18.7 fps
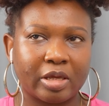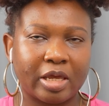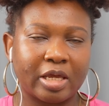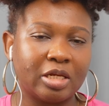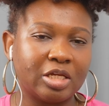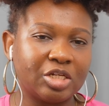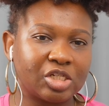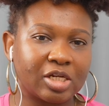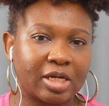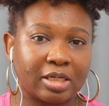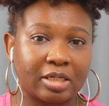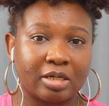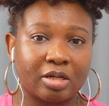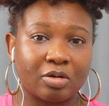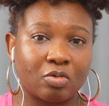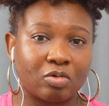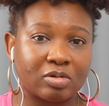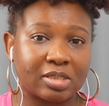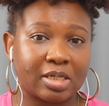initially
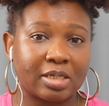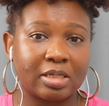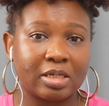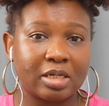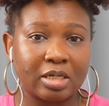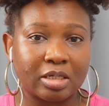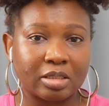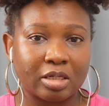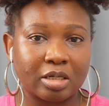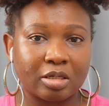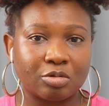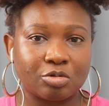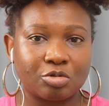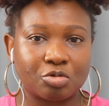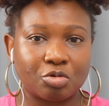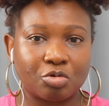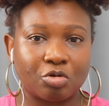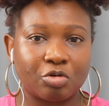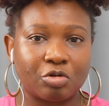there was a need, and
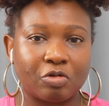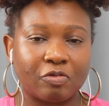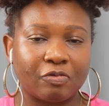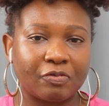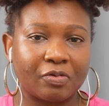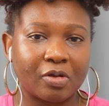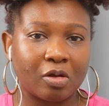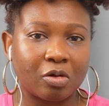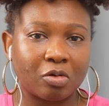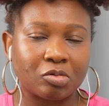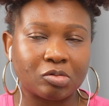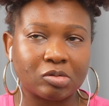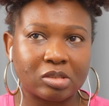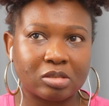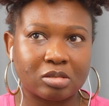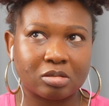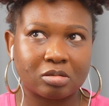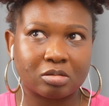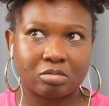so you felt
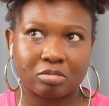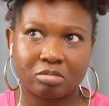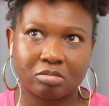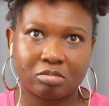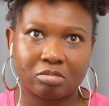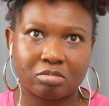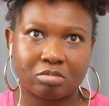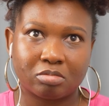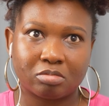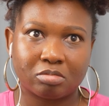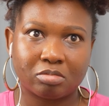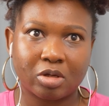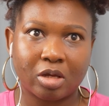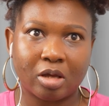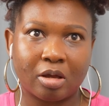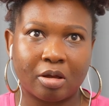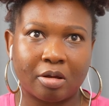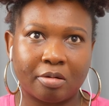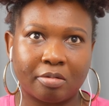
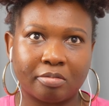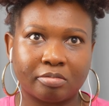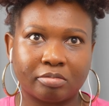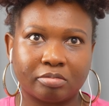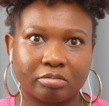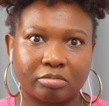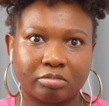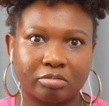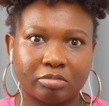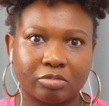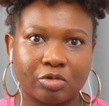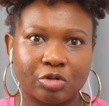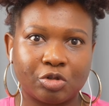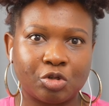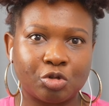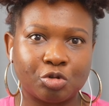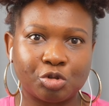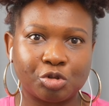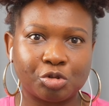um,
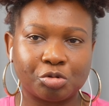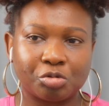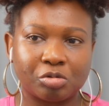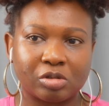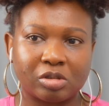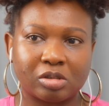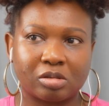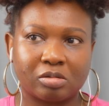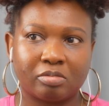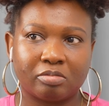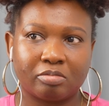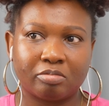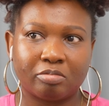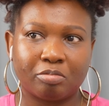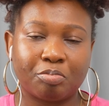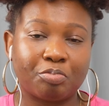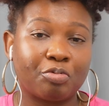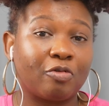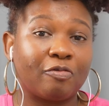you should
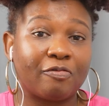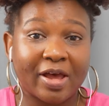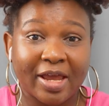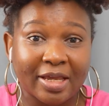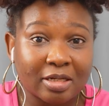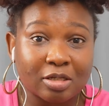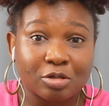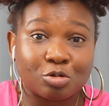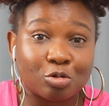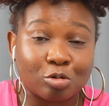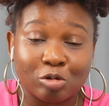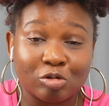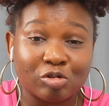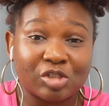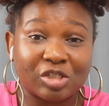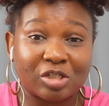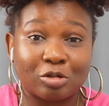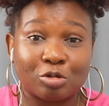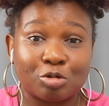provide a
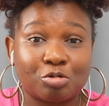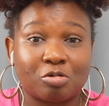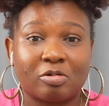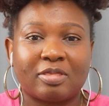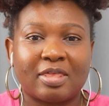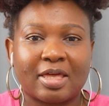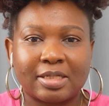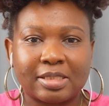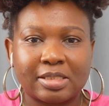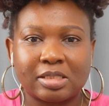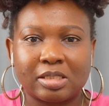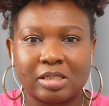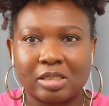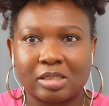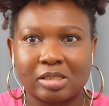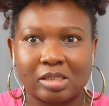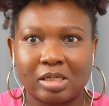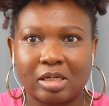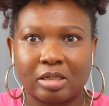solution to that
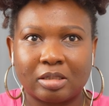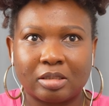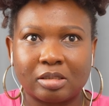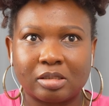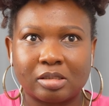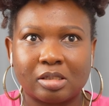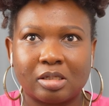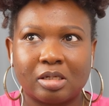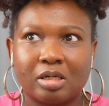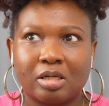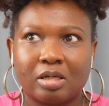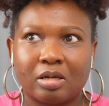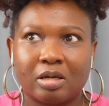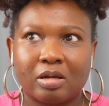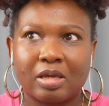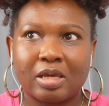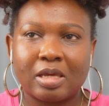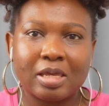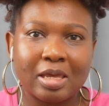need. And
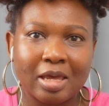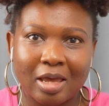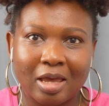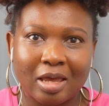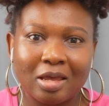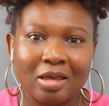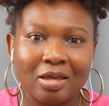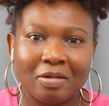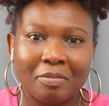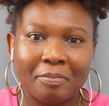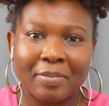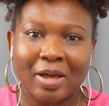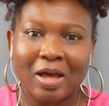here,